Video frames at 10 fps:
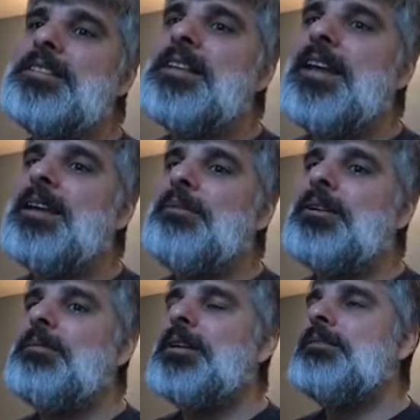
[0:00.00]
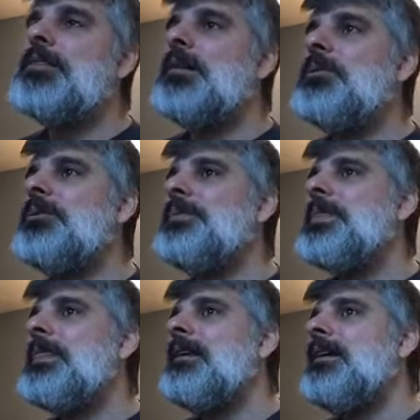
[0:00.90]
at stake when you
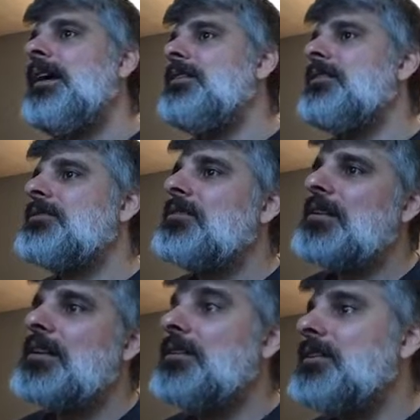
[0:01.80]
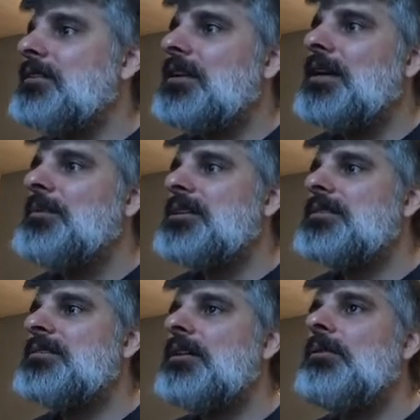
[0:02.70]
double, and you're sort of killing your
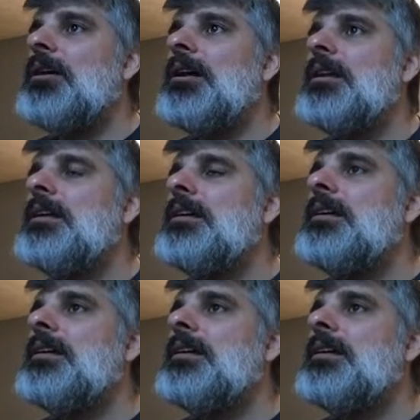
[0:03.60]
gammons and so on.